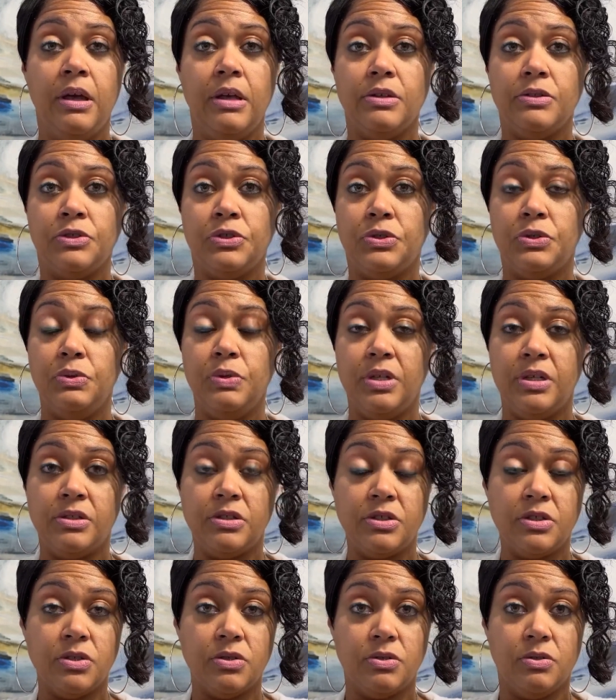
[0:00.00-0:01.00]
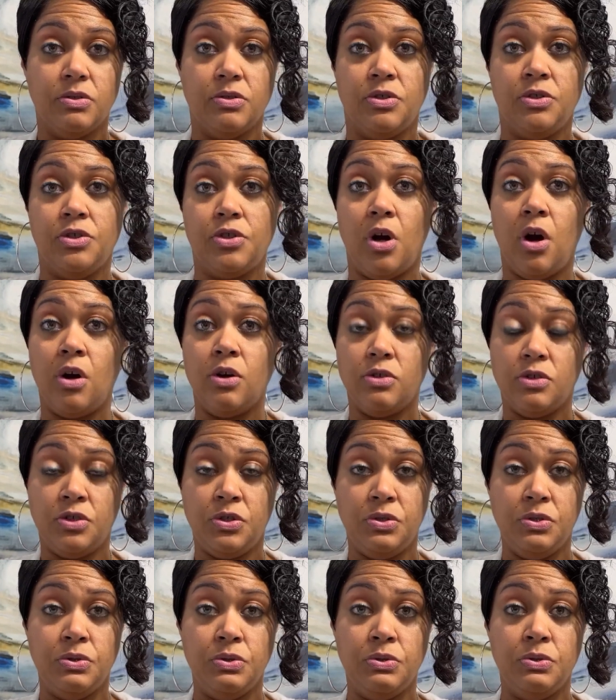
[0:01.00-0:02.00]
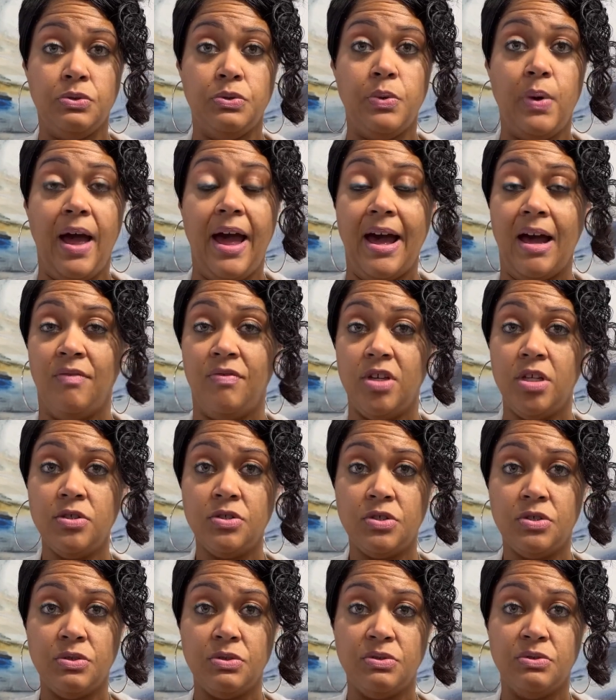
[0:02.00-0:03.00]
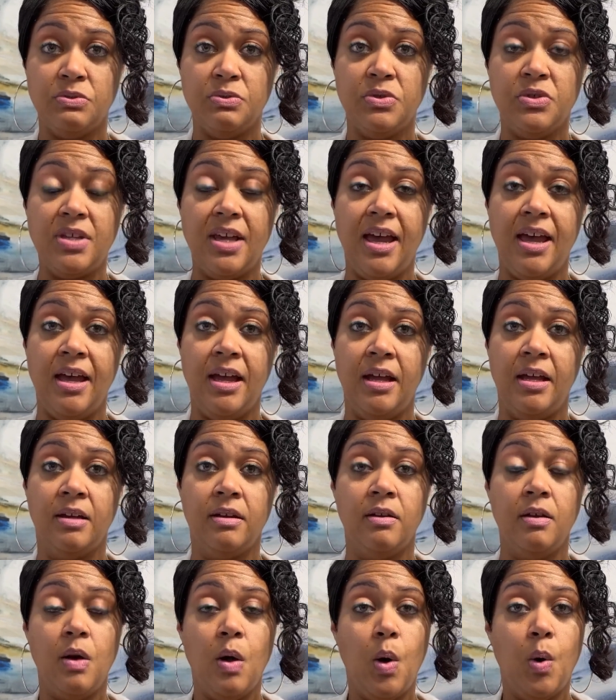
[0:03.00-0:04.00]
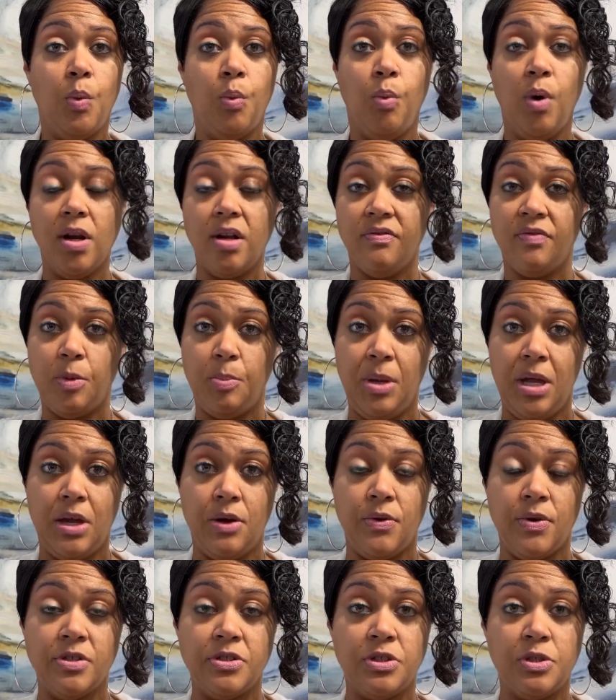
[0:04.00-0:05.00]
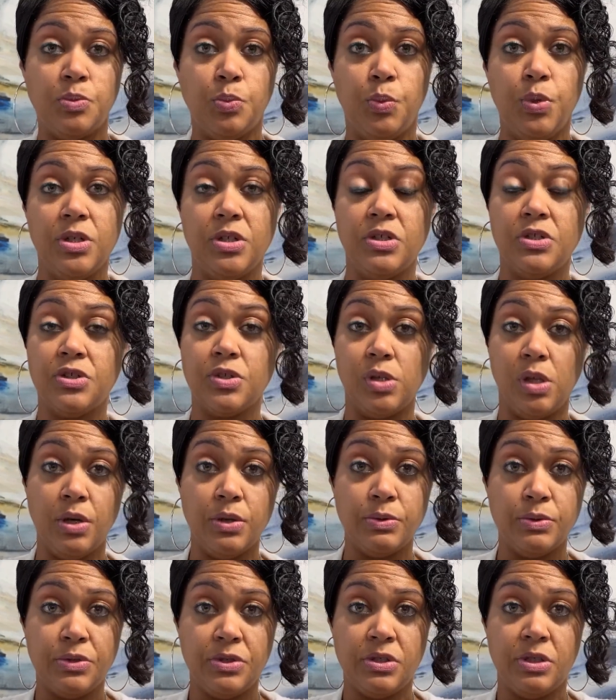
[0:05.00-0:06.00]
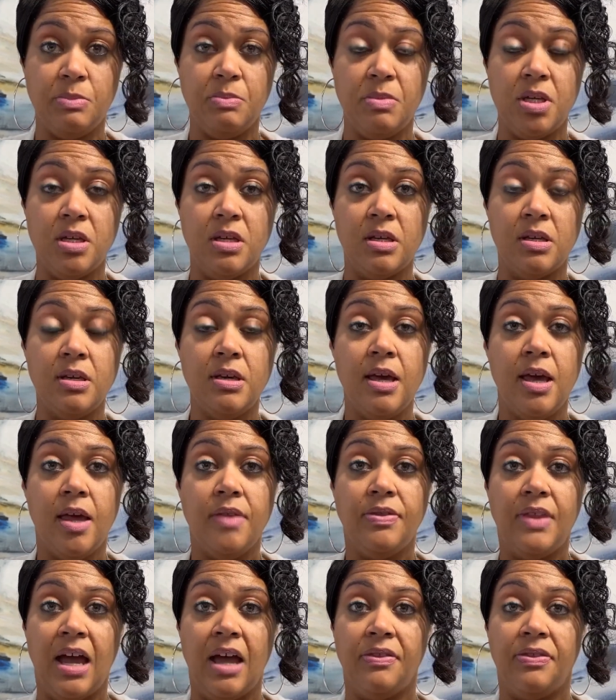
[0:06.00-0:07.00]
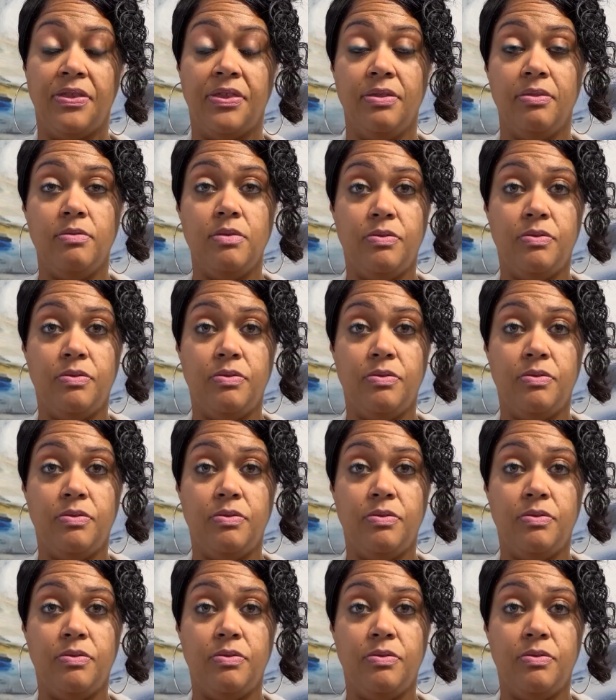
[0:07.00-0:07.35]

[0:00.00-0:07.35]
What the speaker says: students start to have issues and one of the parents would disclose to me that